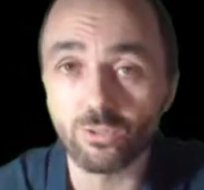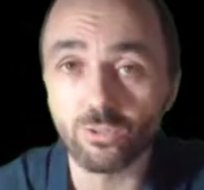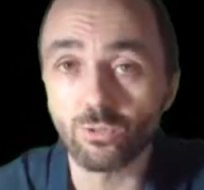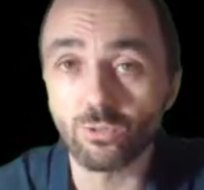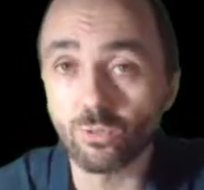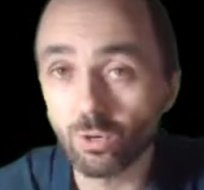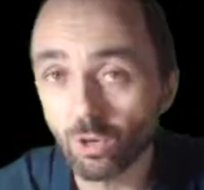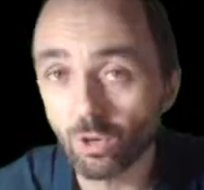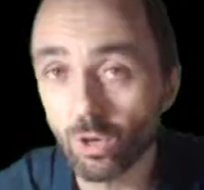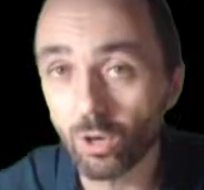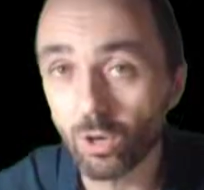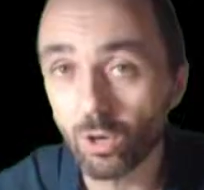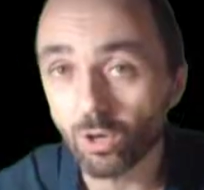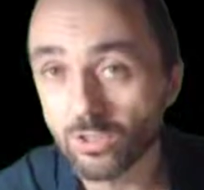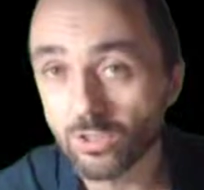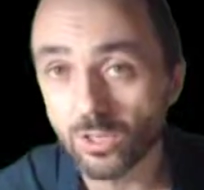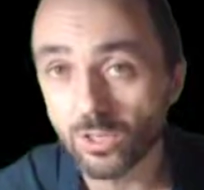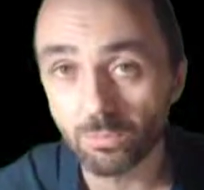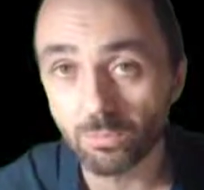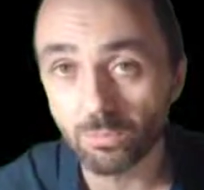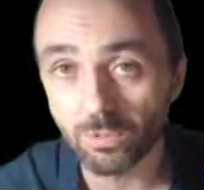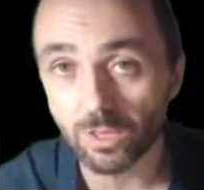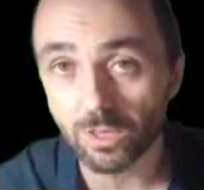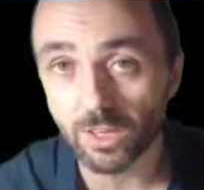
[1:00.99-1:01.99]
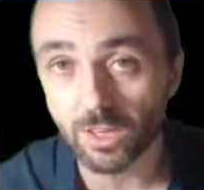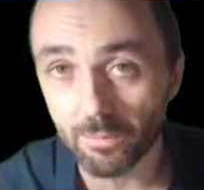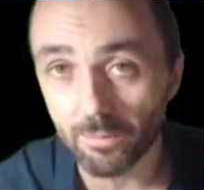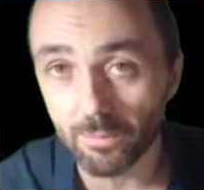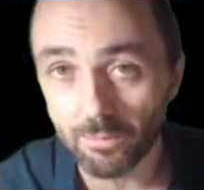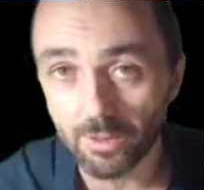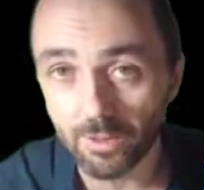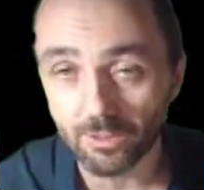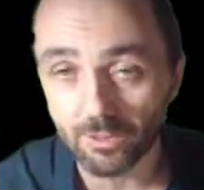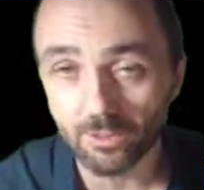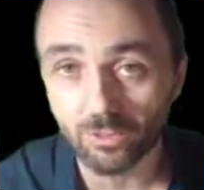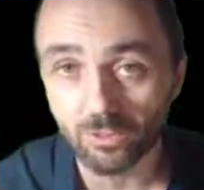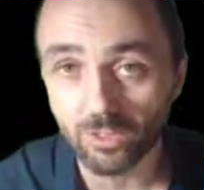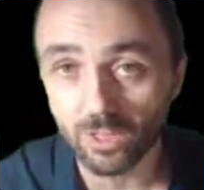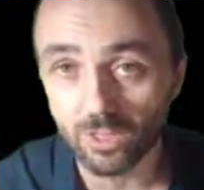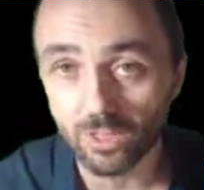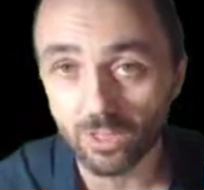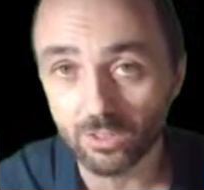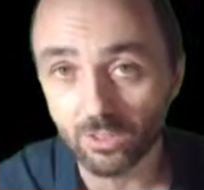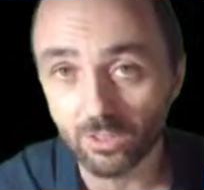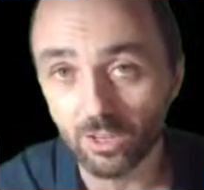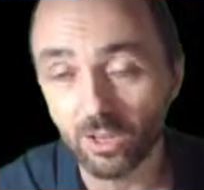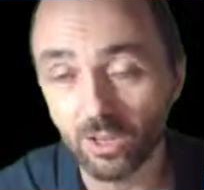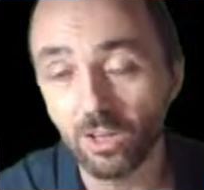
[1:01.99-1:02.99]
to learn something about the
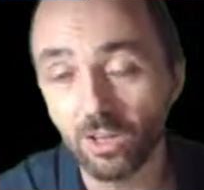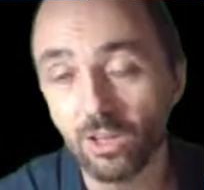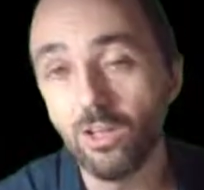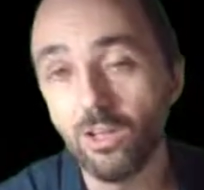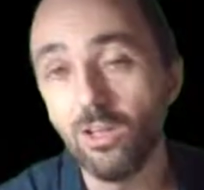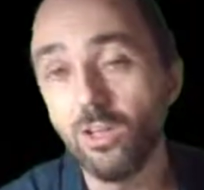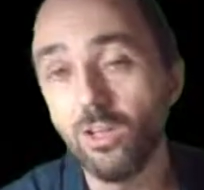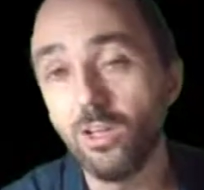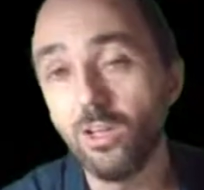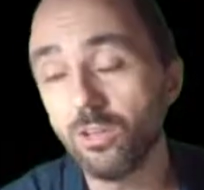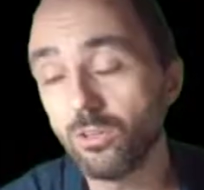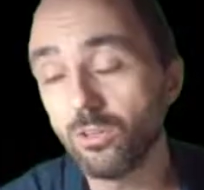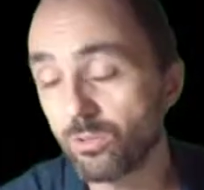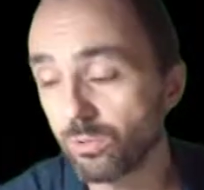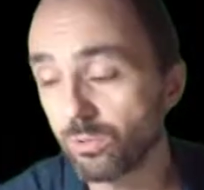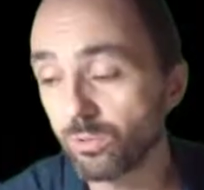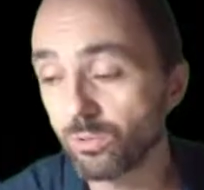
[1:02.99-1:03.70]
data, to